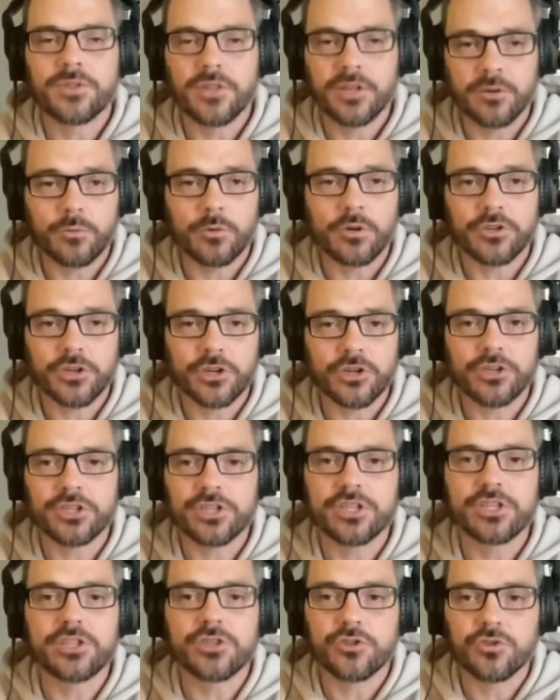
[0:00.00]
they'll return
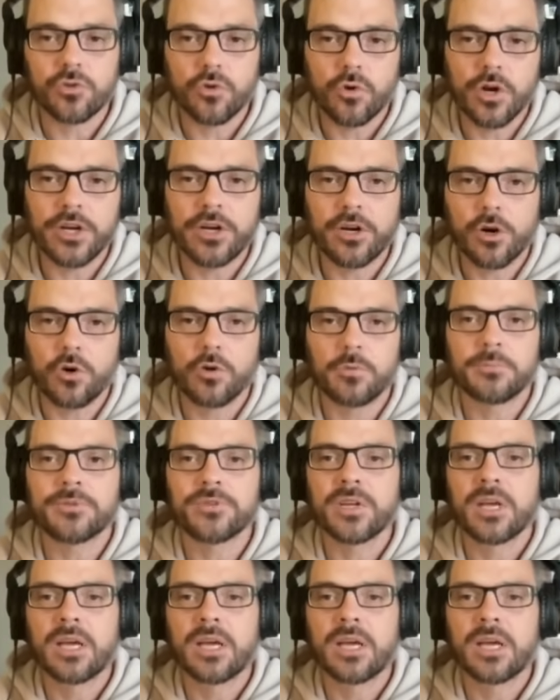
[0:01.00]
to destroyed homes